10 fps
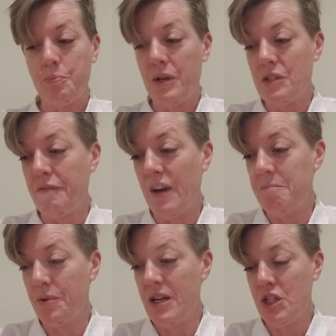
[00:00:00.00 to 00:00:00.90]
brings your
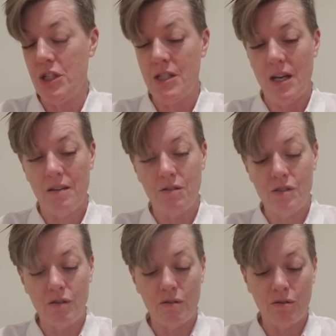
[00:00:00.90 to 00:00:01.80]
vibration down.
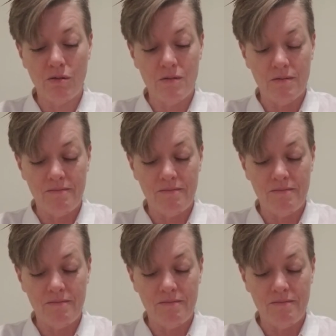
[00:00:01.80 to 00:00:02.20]
So